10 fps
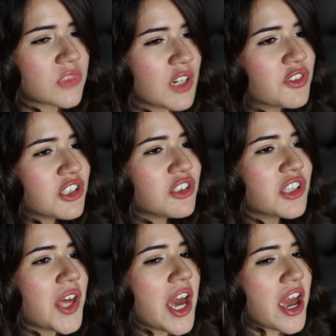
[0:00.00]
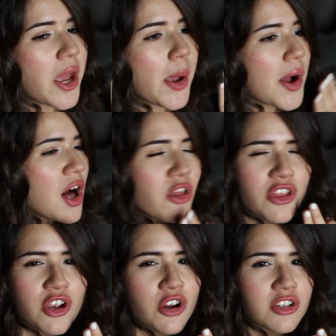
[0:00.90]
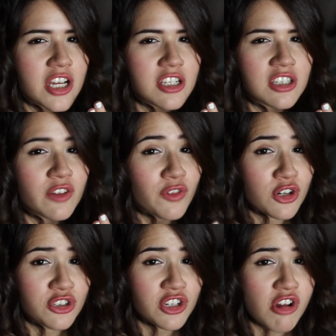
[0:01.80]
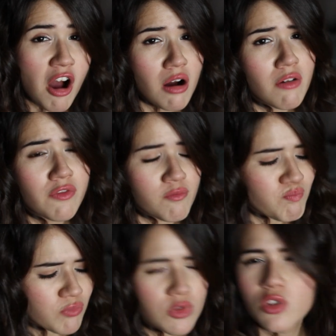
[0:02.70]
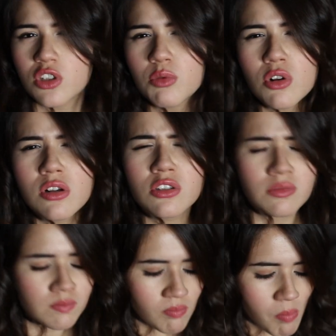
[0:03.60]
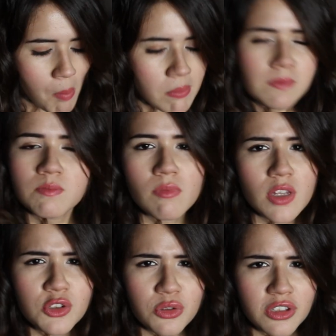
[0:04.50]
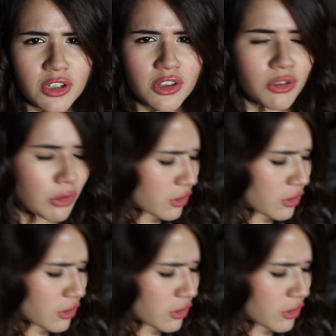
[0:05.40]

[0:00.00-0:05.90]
Definitely a healthier tasting version of Tootsie Rolls. It's really good though, I